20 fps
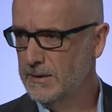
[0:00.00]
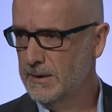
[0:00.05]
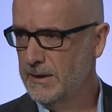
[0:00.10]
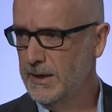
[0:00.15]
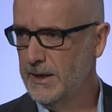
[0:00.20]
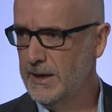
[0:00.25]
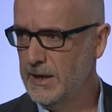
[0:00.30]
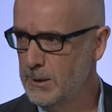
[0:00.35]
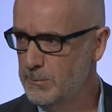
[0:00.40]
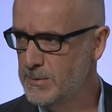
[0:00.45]

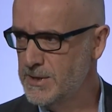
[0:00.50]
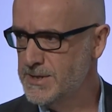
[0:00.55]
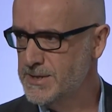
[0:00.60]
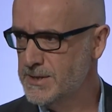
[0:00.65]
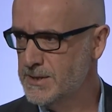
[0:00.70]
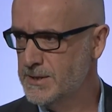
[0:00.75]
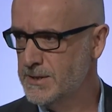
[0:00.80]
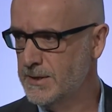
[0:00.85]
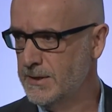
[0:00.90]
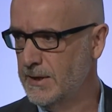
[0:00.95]
Any
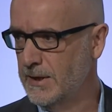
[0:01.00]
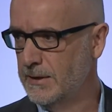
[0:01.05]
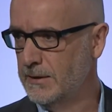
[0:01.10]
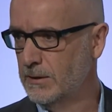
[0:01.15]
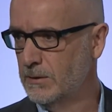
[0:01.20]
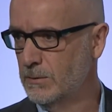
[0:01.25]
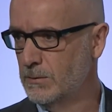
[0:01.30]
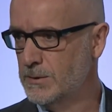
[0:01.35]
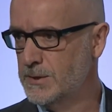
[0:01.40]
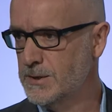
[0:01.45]
business today that
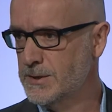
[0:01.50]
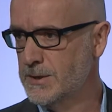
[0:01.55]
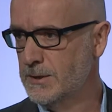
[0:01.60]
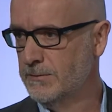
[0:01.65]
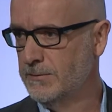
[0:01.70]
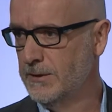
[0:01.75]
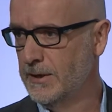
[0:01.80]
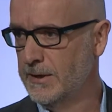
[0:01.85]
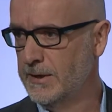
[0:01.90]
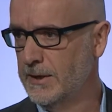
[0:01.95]
calls
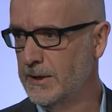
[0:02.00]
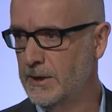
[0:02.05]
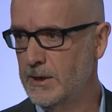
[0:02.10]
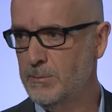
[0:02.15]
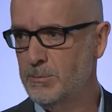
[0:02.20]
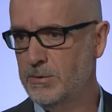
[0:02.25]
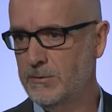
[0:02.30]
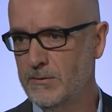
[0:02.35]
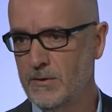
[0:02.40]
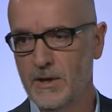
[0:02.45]
itself an identity
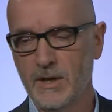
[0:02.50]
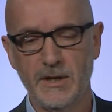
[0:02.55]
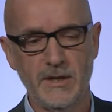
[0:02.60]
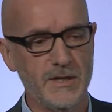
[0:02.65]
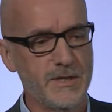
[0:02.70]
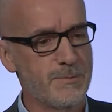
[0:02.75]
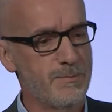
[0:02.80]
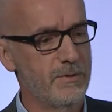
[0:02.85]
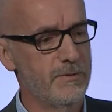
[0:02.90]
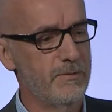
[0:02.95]
provider
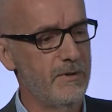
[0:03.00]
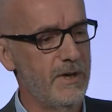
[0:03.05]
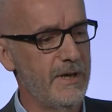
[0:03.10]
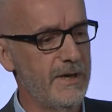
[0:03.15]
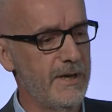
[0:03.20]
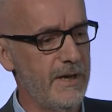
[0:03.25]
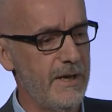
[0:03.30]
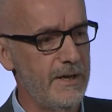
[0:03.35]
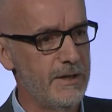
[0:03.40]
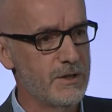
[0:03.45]
is
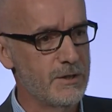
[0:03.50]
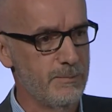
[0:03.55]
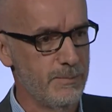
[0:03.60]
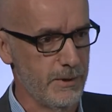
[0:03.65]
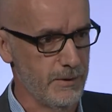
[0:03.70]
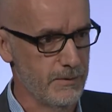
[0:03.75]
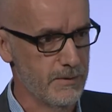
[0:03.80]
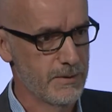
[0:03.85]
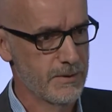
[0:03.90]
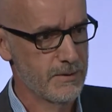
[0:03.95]
providing
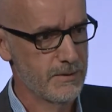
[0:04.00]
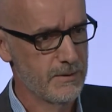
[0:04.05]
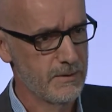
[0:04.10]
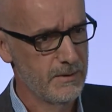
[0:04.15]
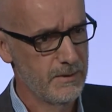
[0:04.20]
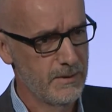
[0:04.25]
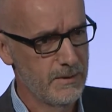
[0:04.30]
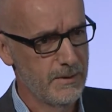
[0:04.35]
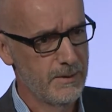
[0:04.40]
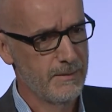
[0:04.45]
attributes.
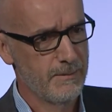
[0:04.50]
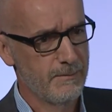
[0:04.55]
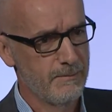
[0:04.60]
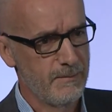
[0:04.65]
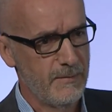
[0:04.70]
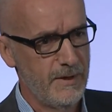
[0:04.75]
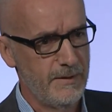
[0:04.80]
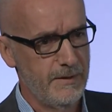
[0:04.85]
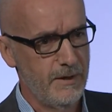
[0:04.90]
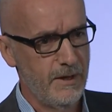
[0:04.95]

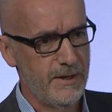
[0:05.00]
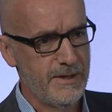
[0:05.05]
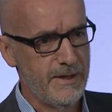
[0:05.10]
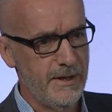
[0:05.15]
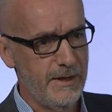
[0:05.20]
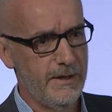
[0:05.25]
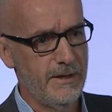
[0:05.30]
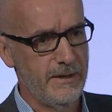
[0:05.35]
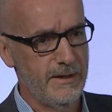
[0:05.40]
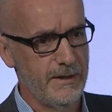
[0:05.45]
And the
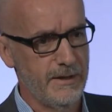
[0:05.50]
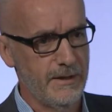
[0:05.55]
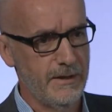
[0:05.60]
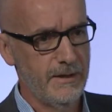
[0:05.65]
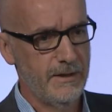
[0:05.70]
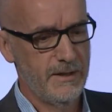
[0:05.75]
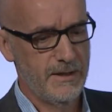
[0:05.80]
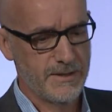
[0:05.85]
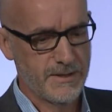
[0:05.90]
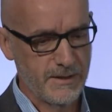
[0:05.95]

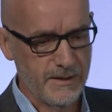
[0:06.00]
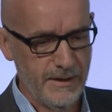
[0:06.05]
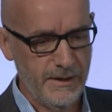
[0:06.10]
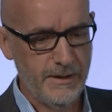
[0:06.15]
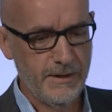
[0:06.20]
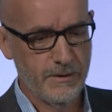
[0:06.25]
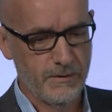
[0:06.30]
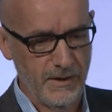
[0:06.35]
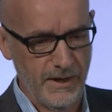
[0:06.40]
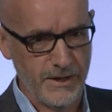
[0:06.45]
identity is an
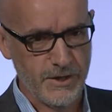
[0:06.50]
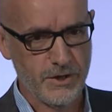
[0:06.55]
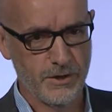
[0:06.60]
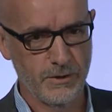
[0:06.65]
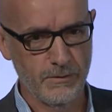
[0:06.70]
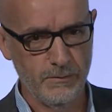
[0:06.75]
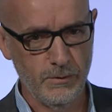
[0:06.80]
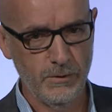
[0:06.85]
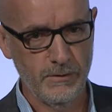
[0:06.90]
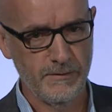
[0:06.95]
integration
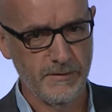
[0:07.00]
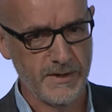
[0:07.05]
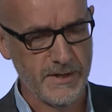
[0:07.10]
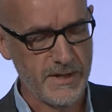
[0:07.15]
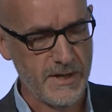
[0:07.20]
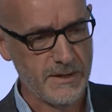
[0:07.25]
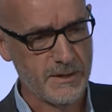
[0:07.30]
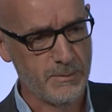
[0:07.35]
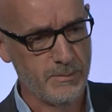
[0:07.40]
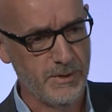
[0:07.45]
of all of those
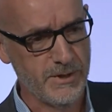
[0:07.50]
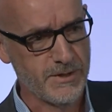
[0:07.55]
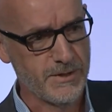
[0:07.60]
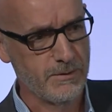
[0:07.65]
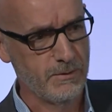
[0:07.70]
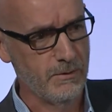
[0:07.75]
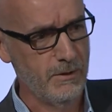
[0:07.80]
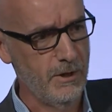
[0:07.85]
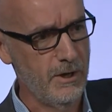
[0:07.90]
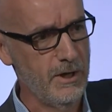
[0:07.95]
attributes.
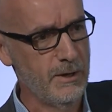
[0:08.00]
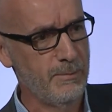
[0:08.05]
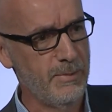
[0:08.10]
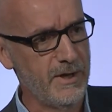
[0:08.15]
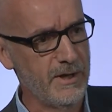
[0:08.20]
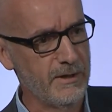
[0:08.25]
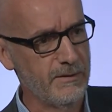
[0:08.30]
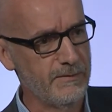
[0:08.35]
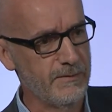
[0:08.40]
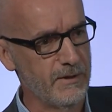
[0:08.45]
The relying
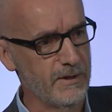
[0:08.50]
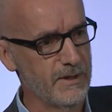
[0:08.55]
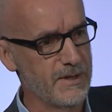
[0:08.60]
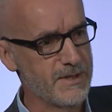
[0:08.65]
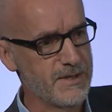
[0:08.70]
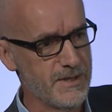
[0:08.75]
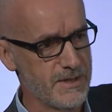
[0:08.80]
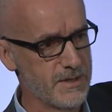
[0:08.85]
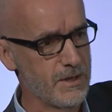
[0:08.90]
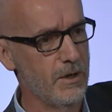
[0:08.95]
party finally
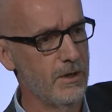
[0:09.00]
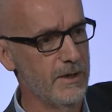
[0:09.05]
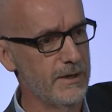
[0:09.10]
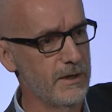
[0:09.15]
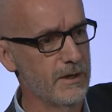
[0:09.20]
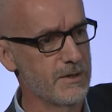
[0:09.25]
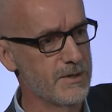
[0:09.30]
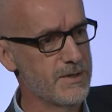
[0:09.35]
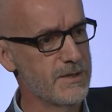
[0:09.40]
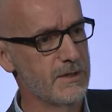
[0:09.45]
says, I
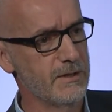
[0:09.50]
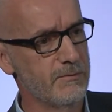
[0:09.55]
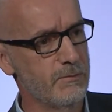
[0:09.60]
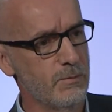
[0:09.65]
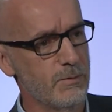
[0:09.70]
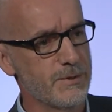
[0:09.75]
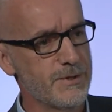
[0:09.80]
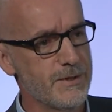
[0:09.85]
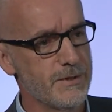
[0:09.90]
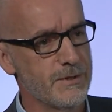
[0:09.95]
know Steve
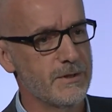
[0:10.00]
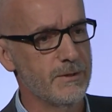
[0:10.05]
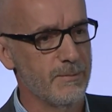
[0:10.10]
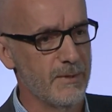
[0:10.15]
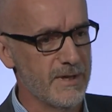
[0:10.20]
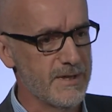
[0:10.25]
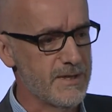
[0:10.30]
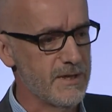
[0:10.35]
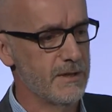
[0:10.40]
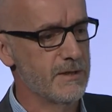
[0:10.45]
Wilson to
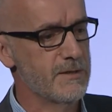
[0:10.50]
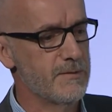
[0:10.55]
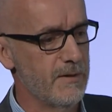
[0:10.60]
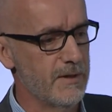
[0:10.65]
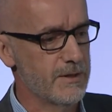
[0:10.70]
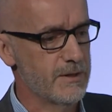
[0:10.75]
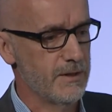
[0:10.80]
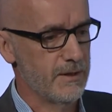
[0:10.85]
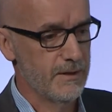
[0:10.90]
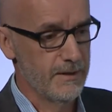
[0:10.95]
my
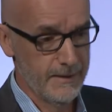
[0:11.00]
satisfaction.